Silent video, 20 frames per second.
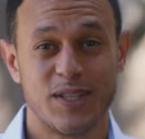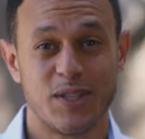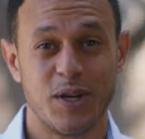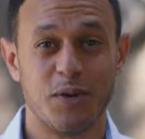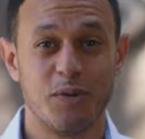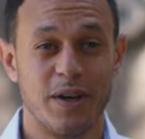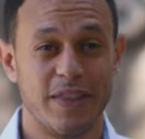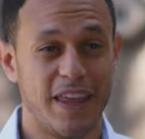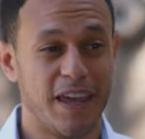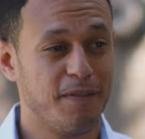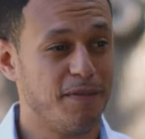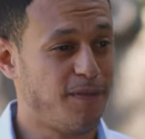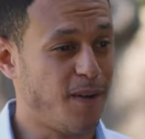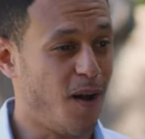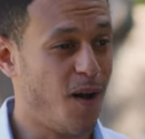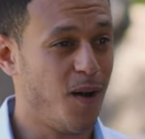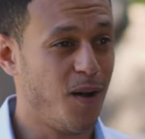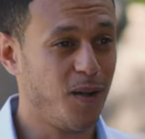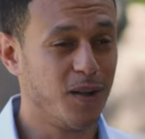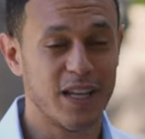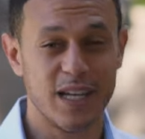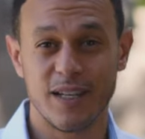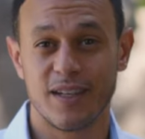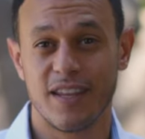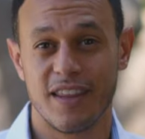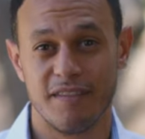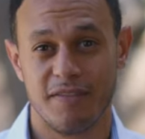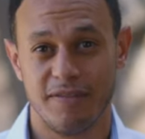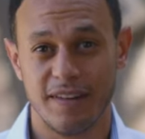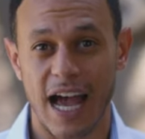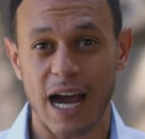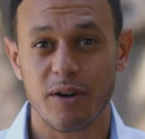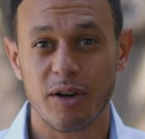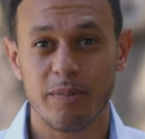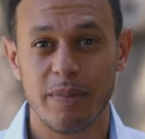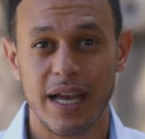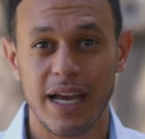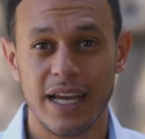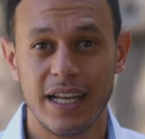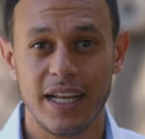So when they fall into the flower
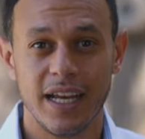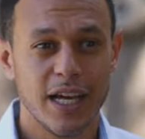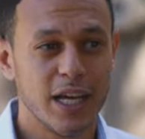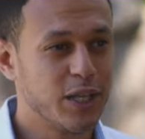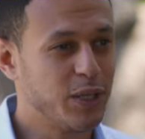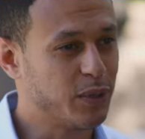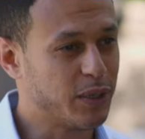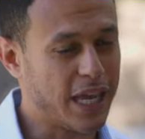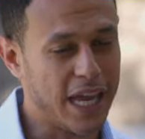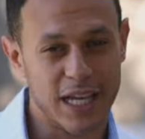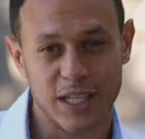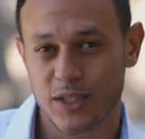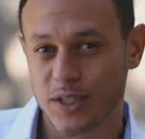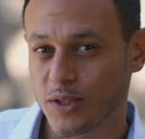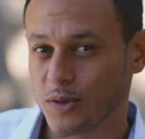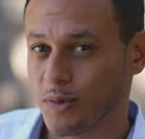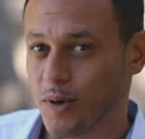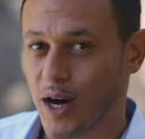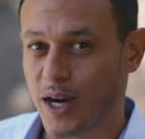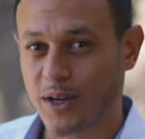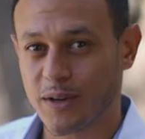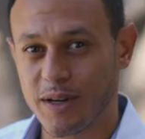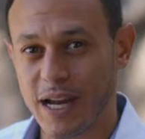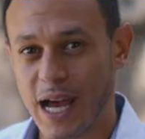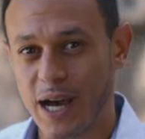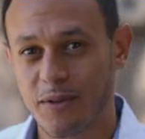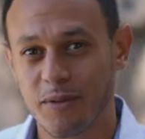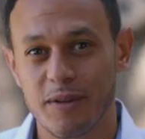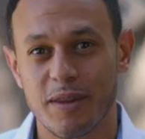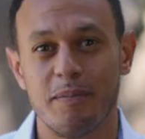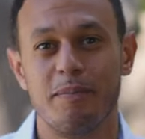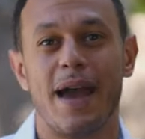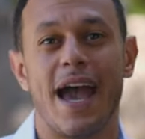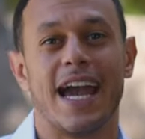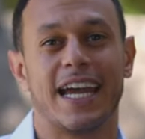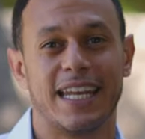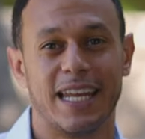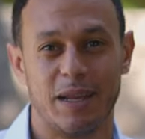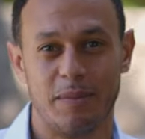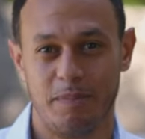bed, you can't just walk around with a
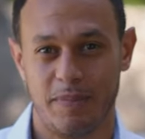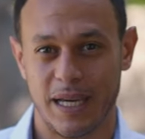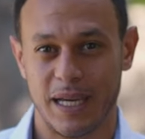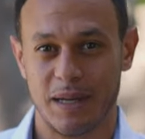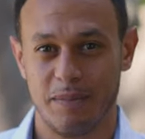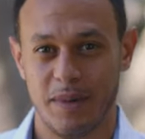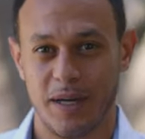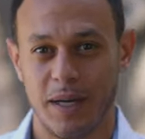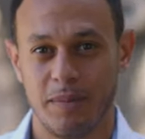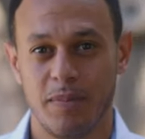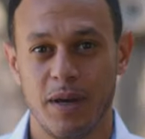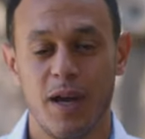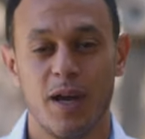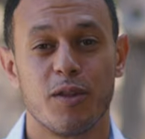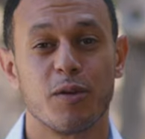magnet and pick them up.